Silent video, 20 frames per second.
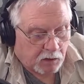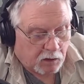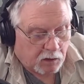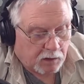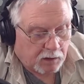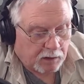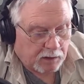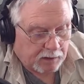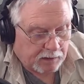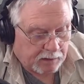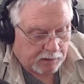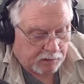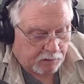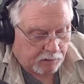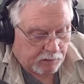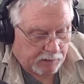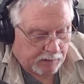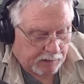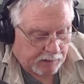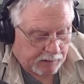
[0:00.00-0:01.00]

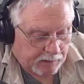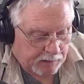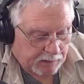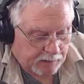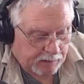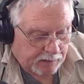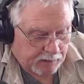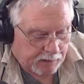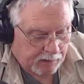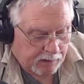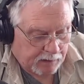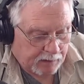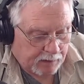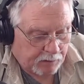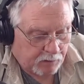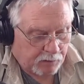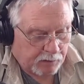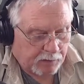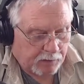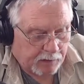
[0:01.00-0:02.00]
anyway,
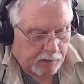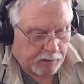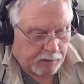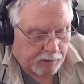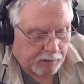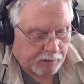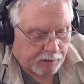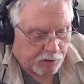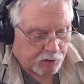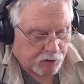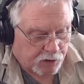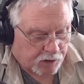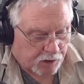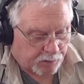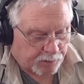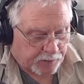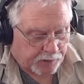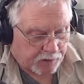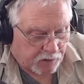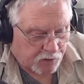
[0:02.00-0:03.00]
and then here's
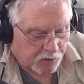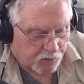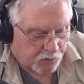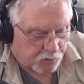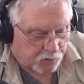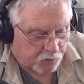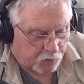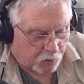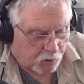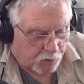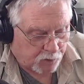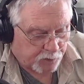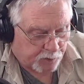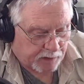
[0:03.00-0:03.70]
something else from Forbes.